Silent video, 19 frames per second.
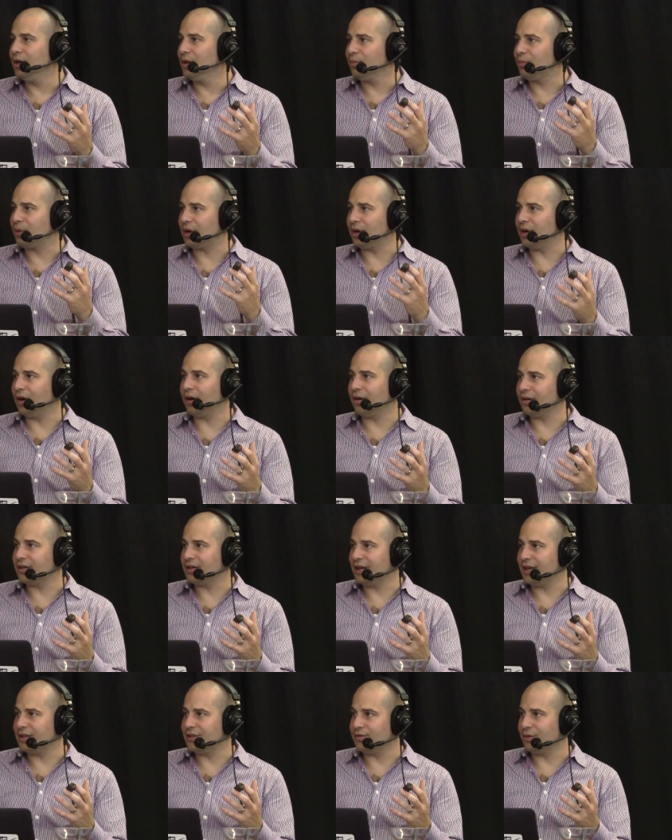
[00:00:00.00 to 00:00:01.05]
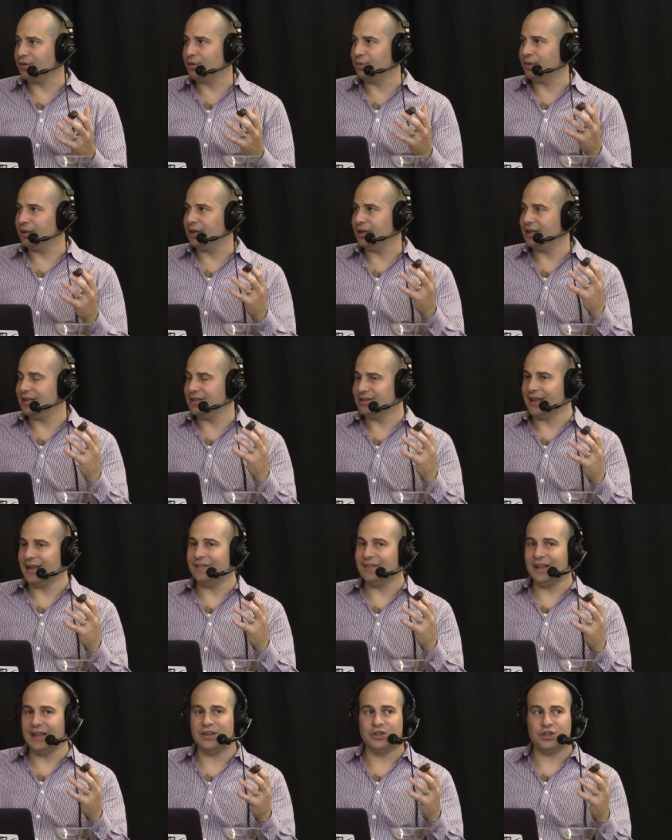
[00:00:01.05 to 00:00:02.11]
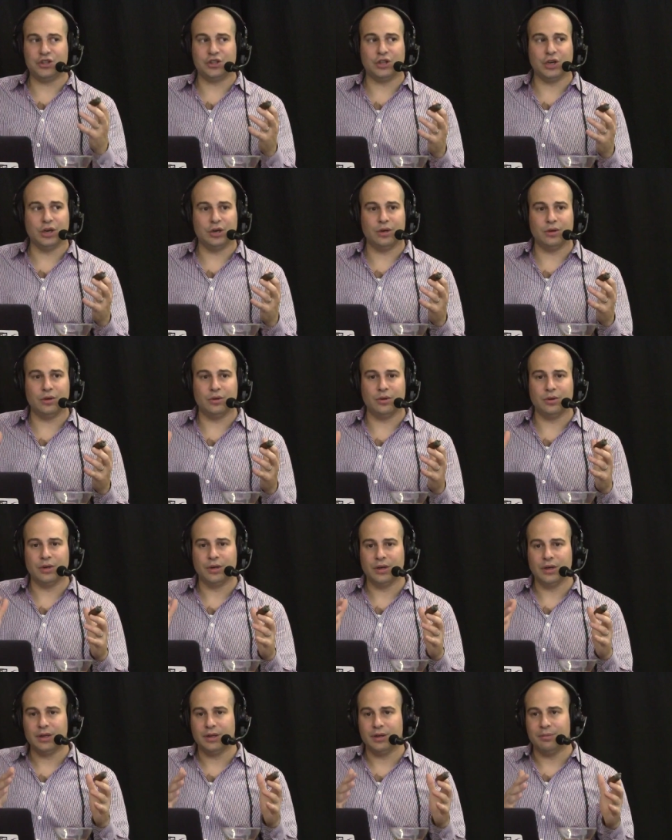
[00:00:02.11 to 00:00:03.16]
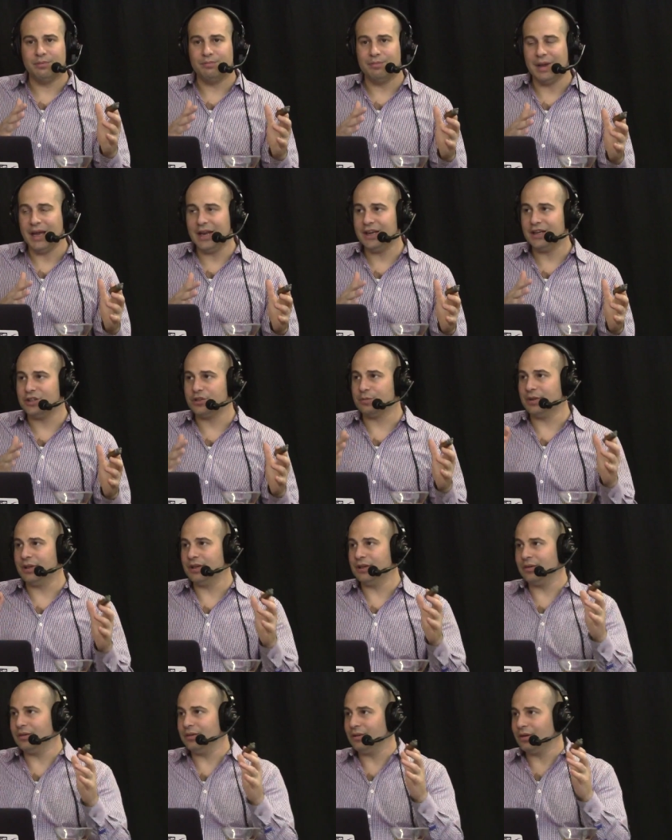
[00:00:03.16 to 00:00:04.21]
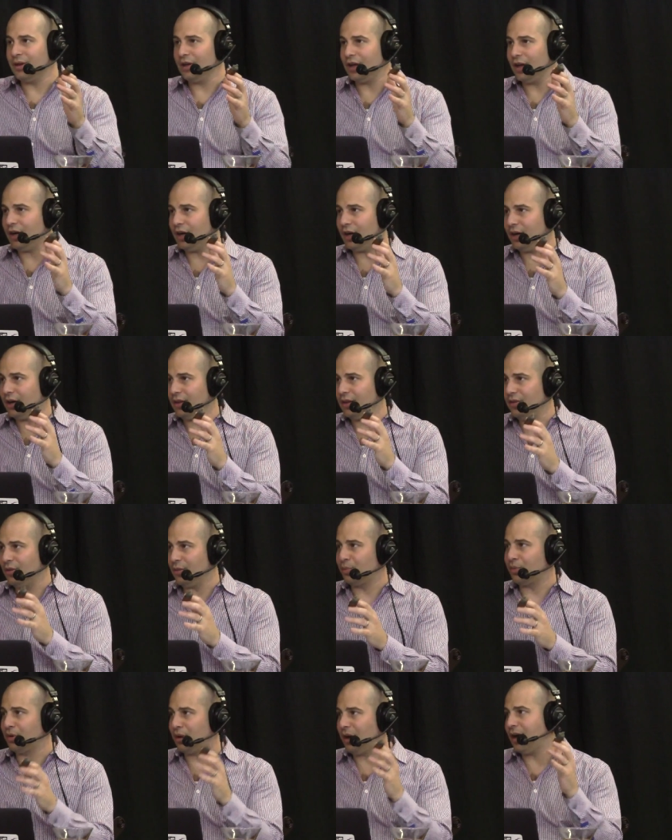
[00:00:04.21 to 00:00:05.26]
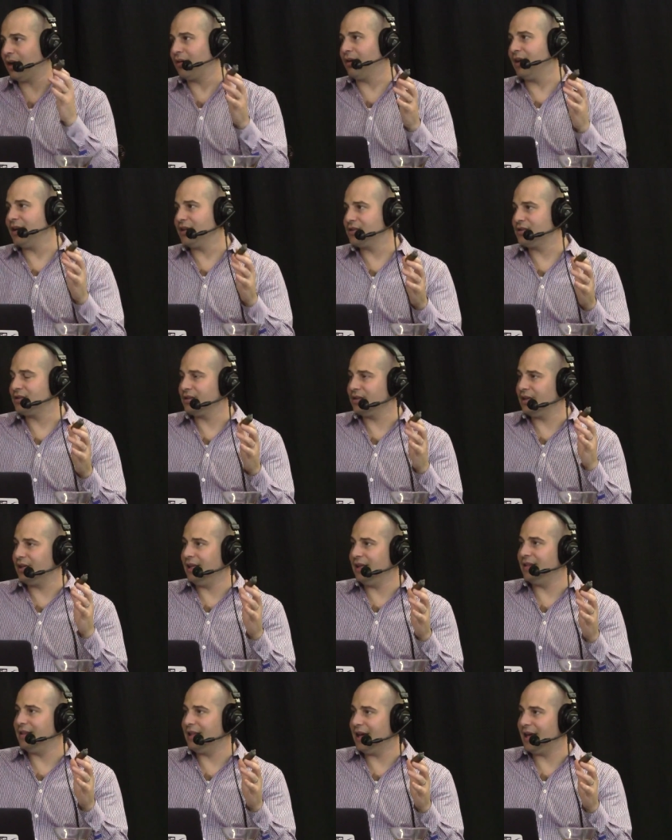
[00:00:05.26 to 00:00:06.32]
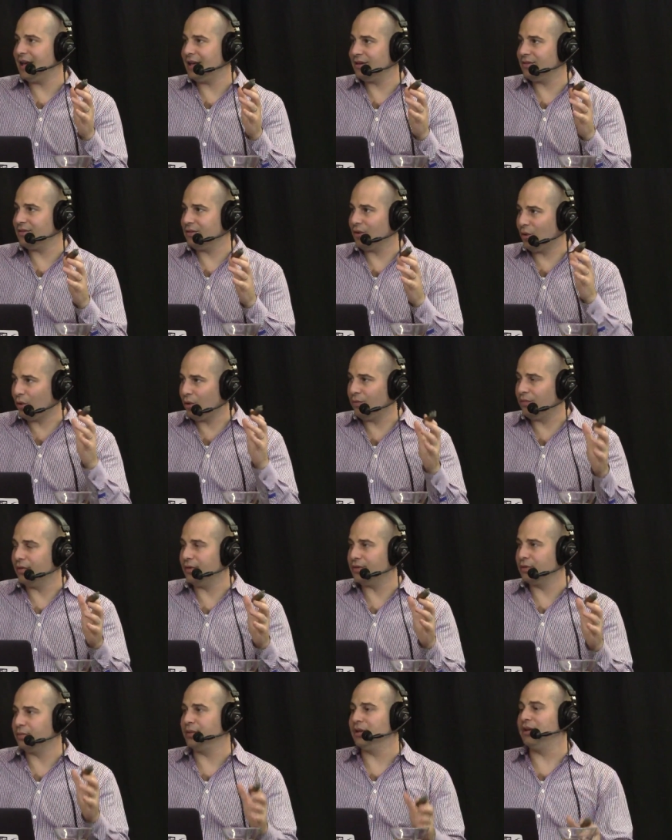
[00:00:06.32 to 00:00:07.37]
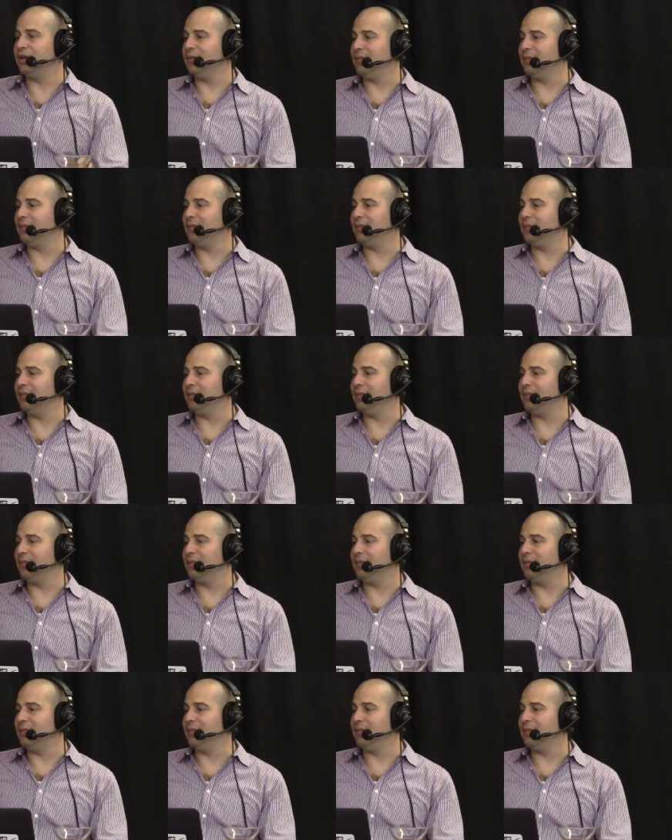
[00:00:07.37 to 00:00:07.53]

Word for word: prioritize vulnerabilities and then show management the progress in that whole vulnerability